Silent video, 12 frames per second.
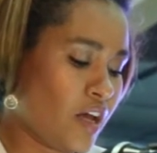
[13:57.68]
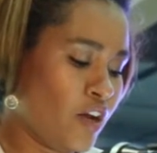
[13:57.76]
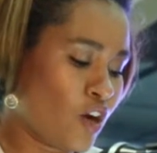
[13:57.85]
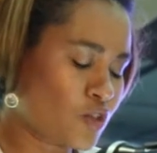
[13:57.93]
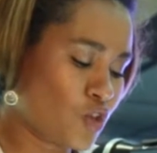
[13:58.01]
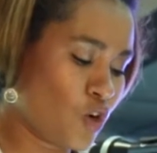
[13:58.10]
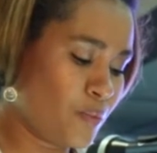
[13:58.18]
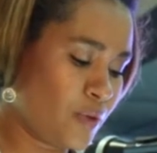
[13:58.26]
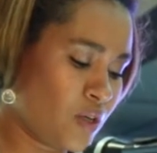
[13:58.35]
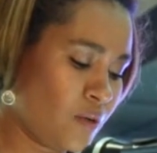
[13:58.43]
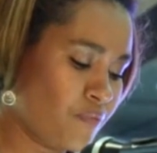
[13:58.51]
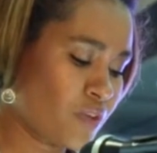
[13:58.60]
In
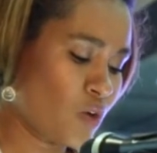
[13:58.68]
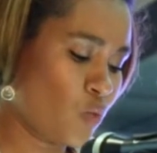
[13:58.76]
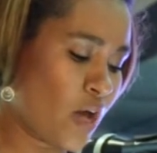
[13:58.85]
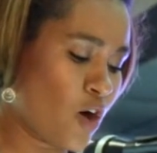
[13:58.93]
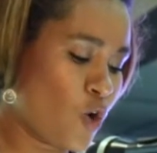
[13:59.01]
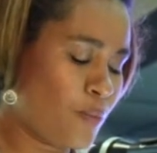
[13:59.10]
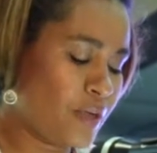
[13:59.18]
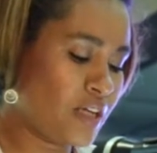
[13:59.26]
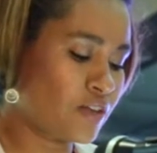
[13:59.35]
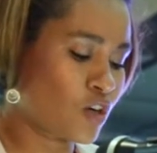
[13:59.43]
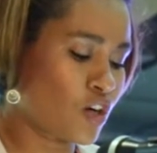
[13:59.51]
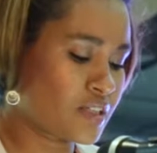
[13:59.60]
October, we are
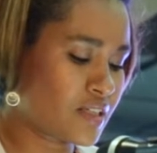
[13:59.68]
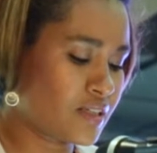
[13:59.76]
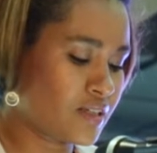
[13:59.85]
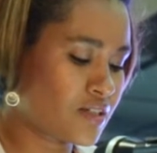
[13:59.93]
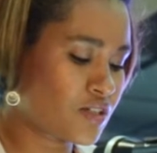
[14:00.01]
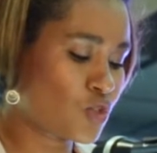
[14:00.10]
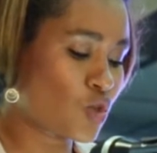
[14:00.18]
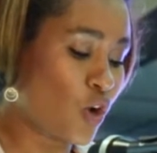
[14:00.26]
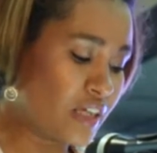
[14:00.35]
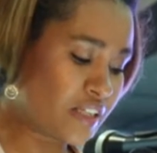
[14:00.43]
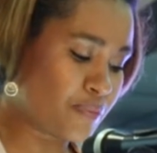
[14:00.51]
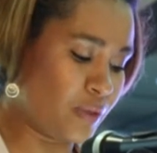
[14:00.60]
opening the continent's
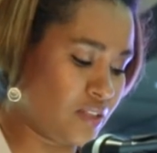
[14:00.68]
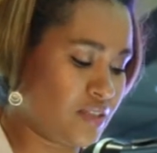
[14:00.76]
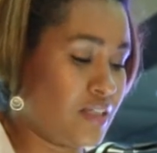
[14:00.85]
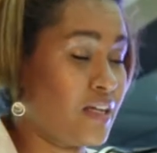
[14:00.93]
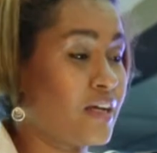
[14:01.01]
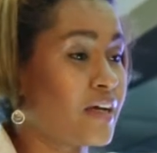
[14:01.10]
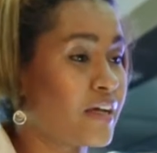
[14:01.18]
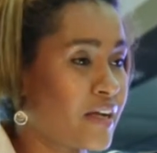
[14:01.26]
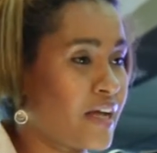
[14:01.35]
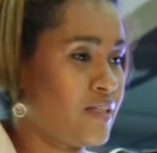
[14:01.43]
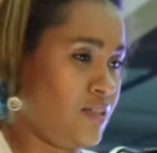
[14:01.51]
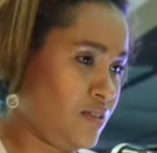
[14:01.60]
tallest building
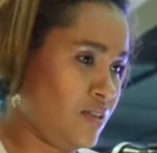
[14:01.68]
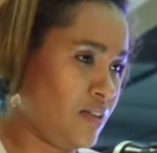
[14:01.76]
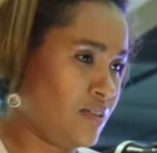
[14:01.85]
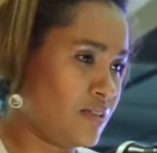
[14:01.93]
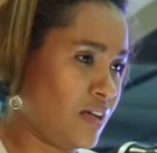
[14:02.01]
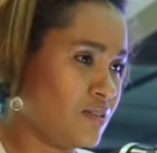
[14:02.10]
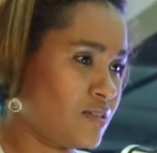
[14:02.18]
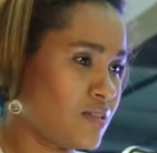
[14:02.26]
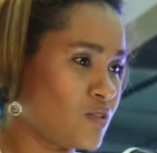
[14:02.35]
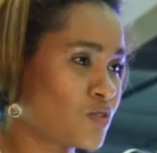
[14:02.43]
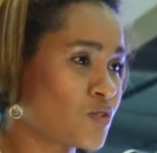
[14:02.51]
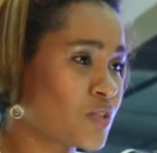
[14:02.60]
right here in
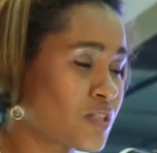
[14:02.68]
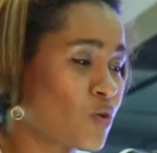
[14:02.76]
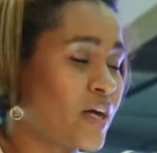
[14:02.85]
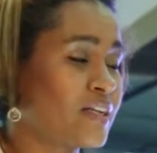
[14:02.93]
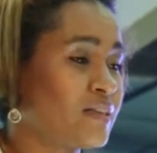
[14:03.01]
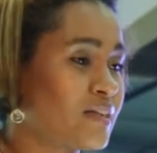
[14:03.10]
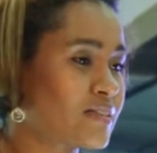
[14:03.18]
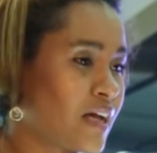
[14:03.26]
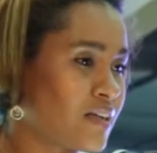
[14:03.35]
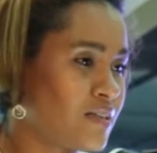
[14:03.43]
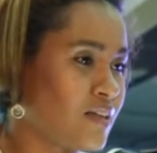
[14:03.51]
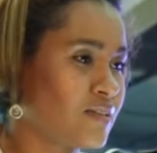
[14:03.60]
Sandton. So it's quite an
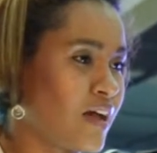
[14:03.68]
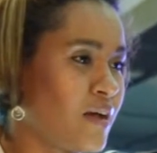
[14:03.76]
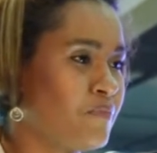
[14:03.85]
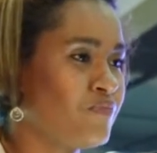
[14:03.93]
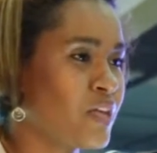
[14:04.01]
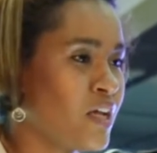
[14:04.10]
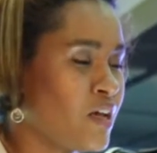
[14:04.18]
exciting time.